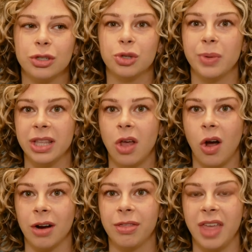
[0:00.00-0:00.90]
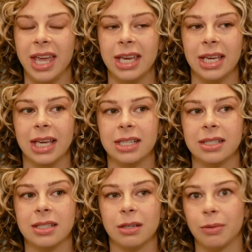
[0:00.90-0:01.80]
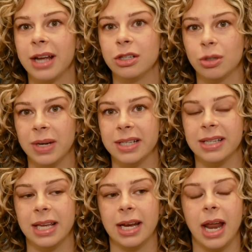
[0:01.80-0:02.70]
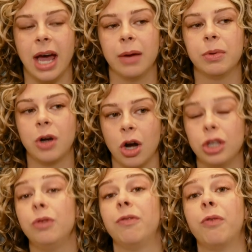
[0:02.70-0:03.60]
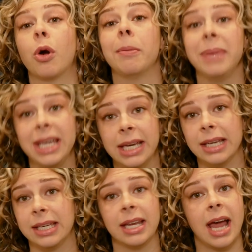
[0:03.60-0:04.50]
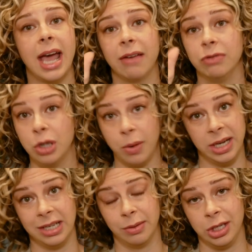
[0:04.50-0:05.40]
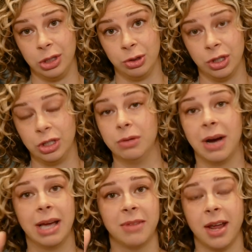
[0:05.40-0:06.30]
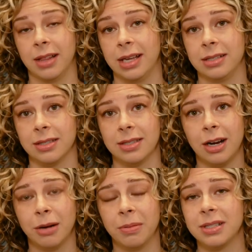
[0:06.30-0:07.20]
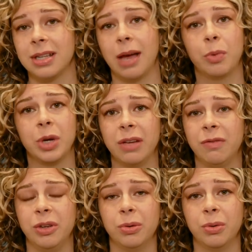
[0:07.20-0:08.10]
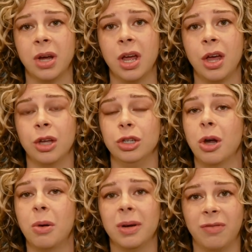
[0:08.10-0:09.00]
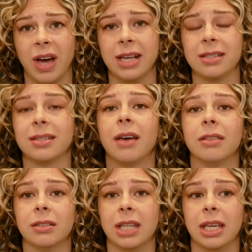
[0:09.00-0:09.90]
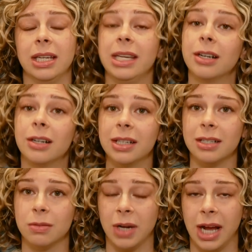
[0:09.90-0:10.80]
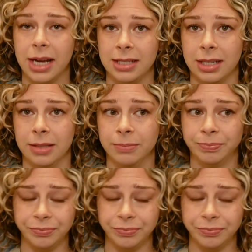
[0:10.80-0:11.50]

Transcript: doing the hard thing is the right choice. And I would argue for me, again, I have no idea what you should do. I am not a licensed therapist. I will give you no advice other than here is what I did